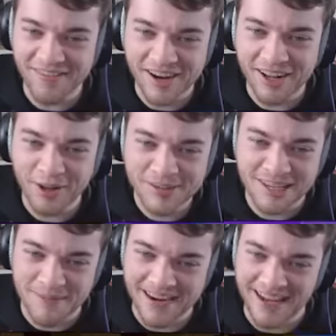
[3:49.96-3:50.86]
not even
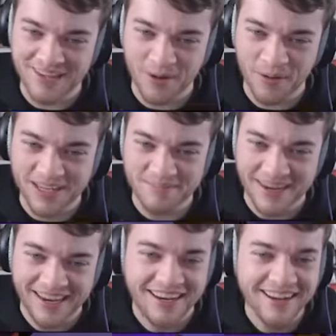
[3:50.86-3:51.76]
close to being as old as
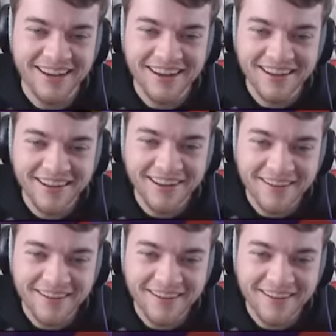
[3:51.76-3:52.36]
me. Yeah,